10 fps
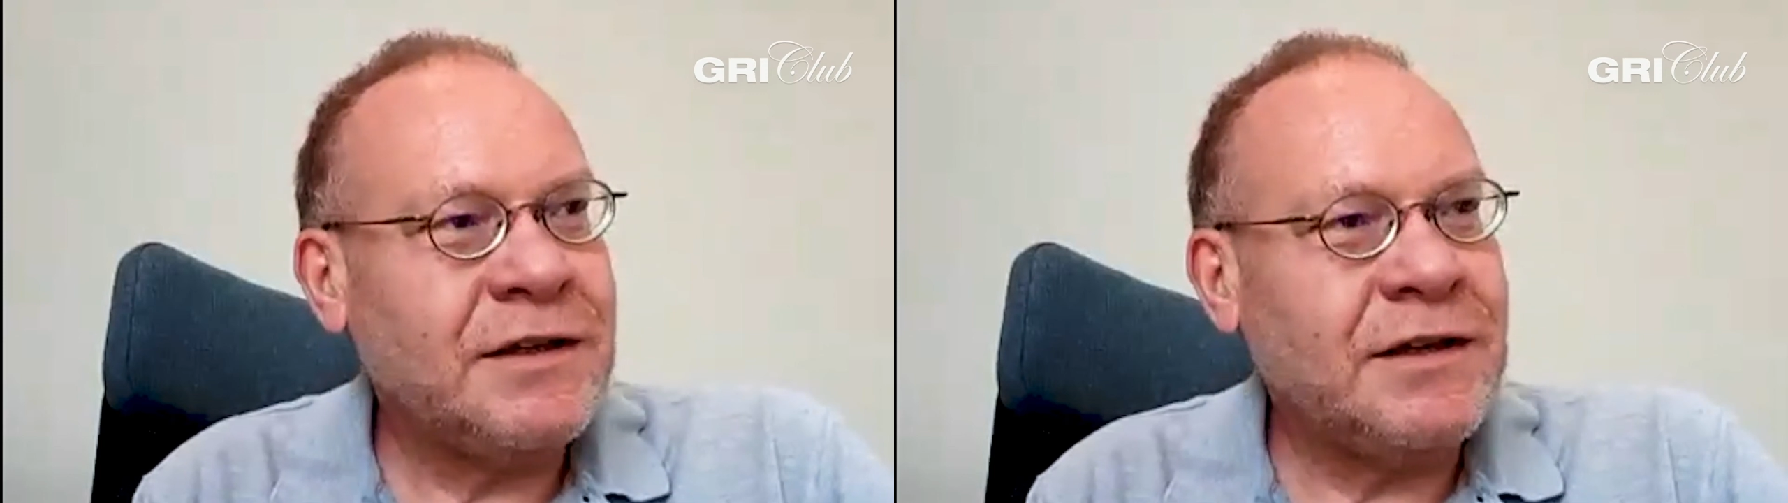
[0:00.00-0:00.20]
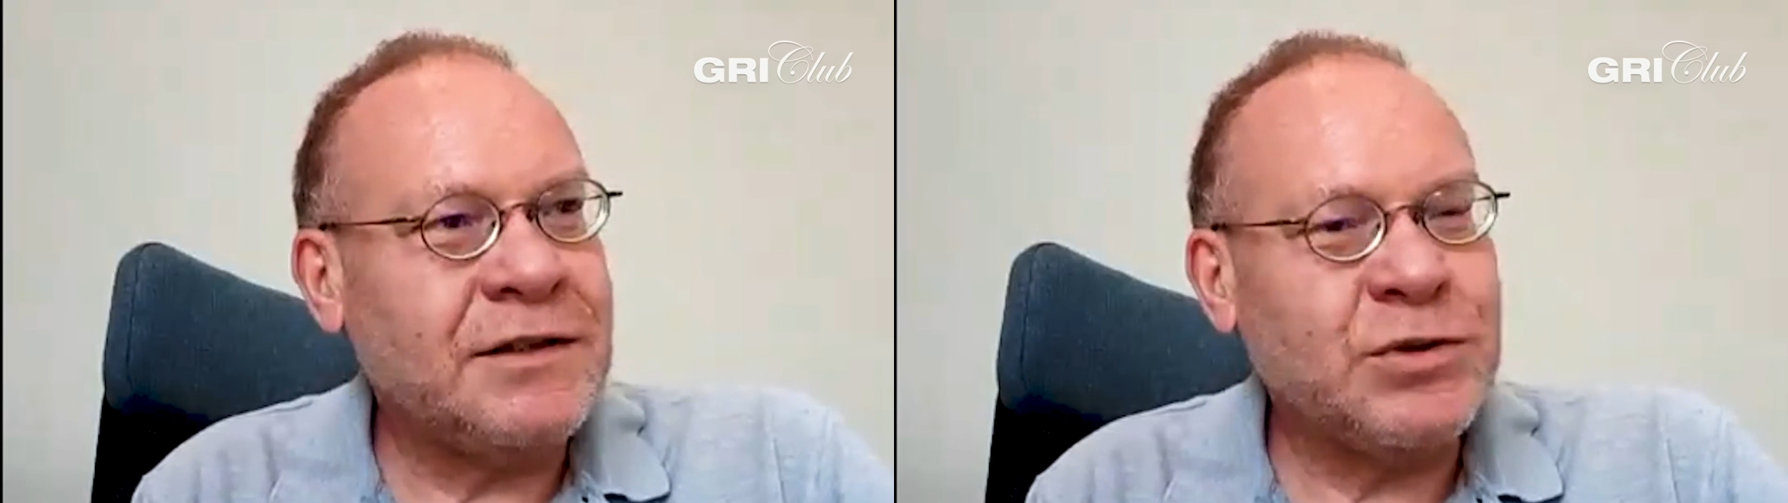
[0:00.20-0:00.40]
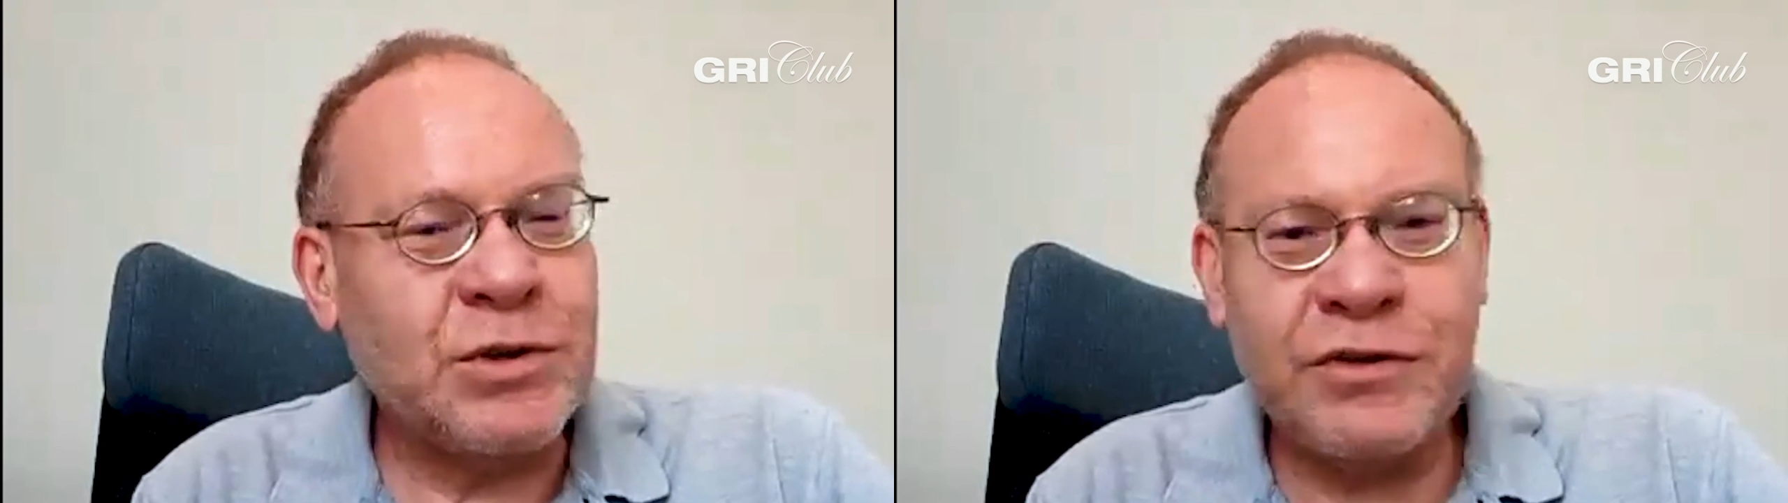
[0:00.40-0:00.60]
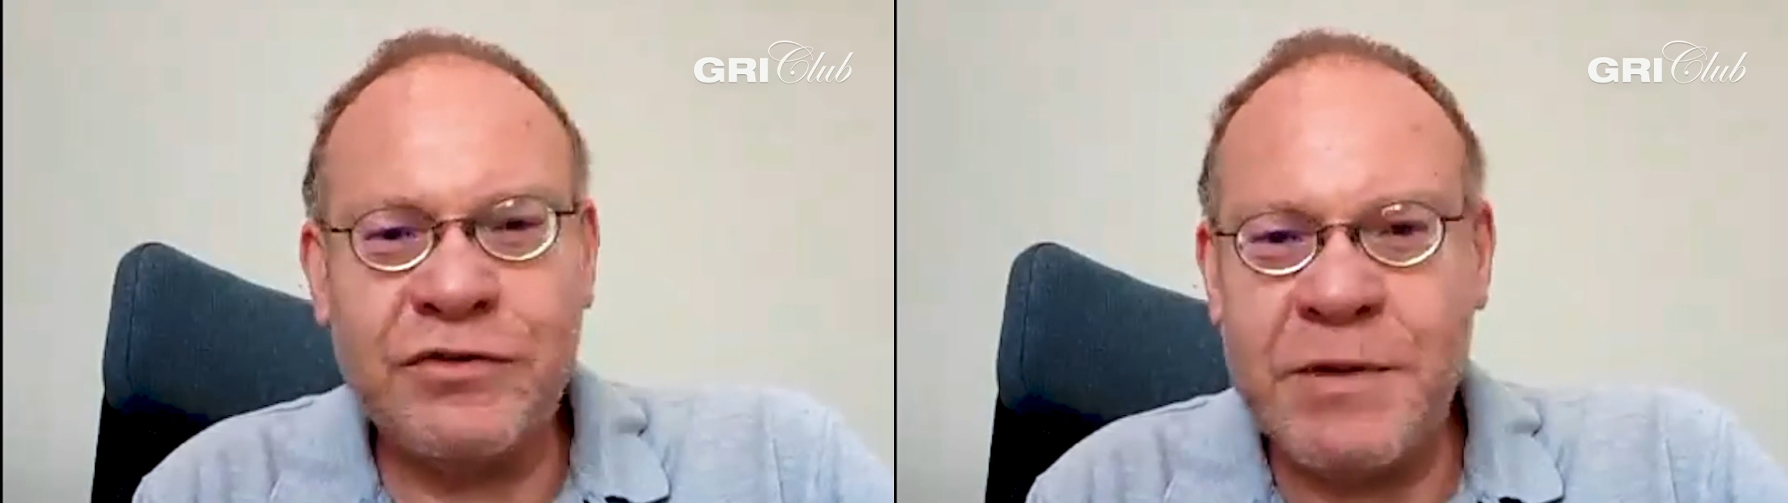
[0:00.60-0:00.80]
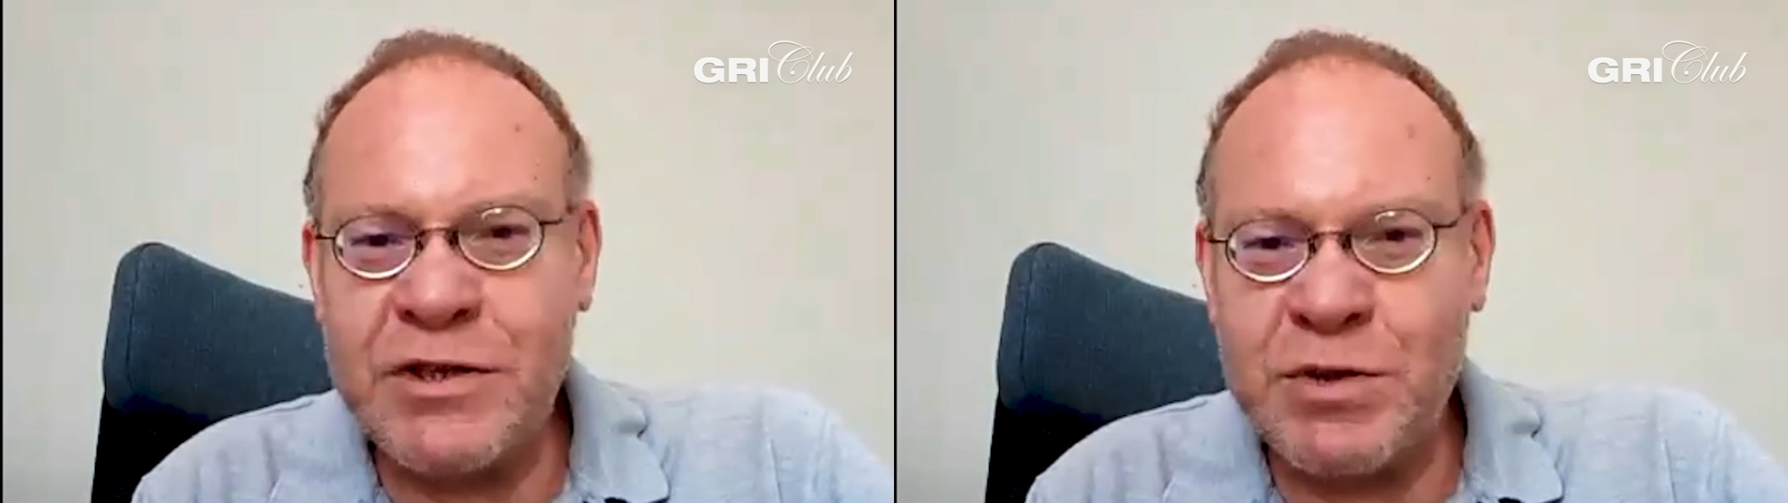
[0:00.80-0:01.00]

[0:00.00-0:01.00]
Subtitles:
sort of business